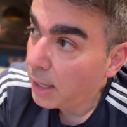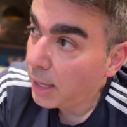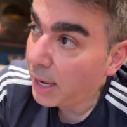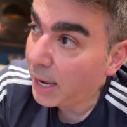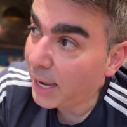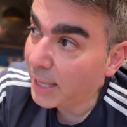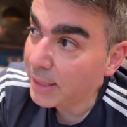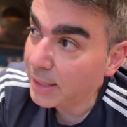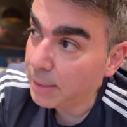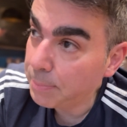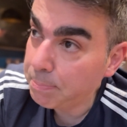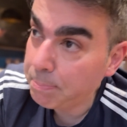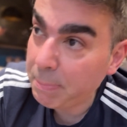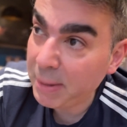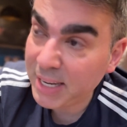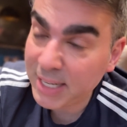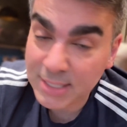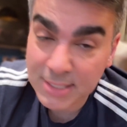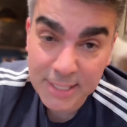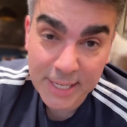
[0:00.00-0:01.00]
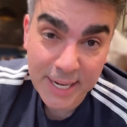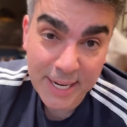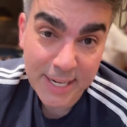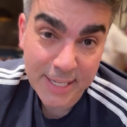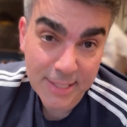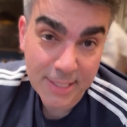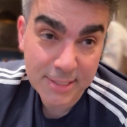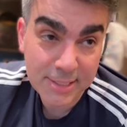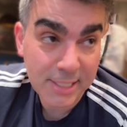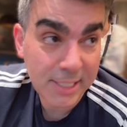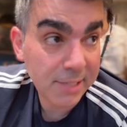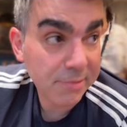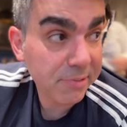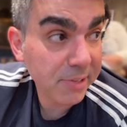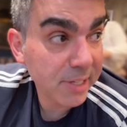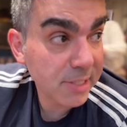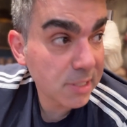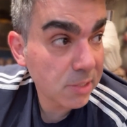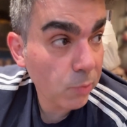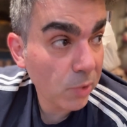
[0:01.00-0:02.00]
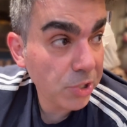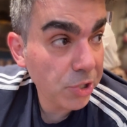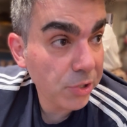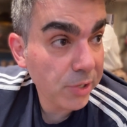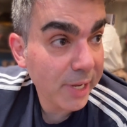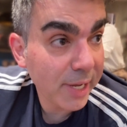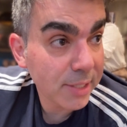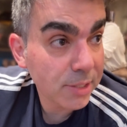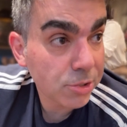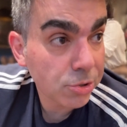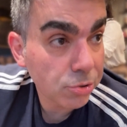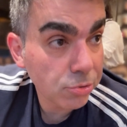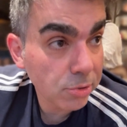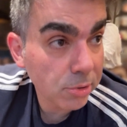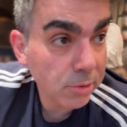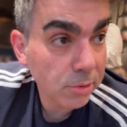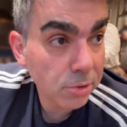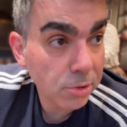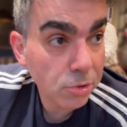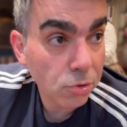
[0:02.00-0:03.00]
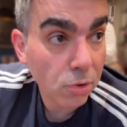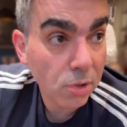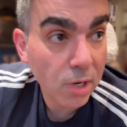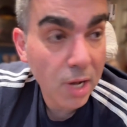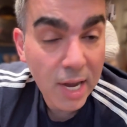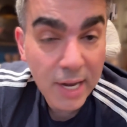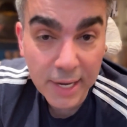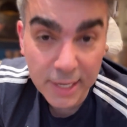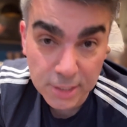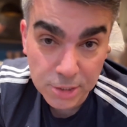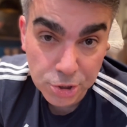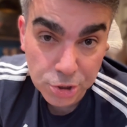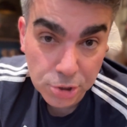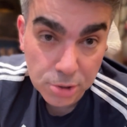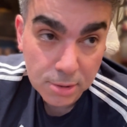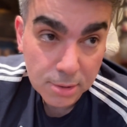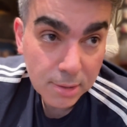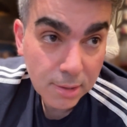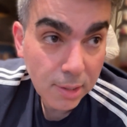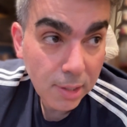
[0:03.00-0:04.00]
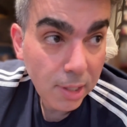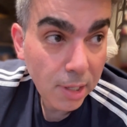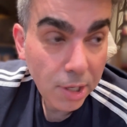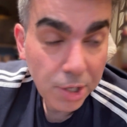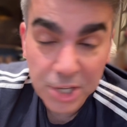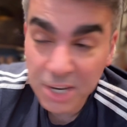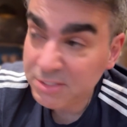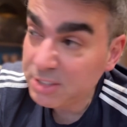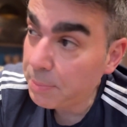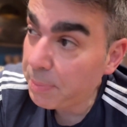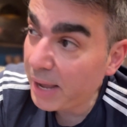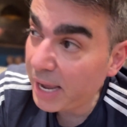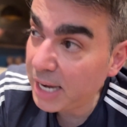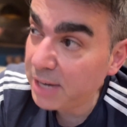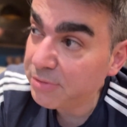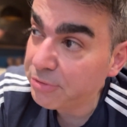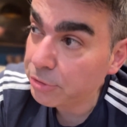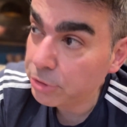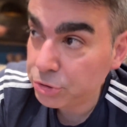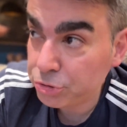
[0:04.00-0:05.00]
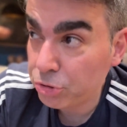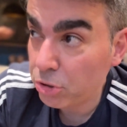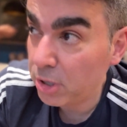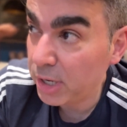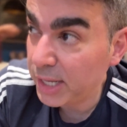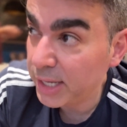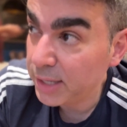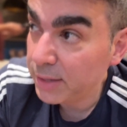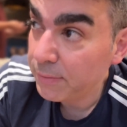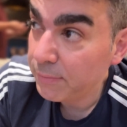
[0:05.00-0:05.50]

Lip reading: And the biggest kick in the teeth is when you get to your luggage, you have to pay for a trolley.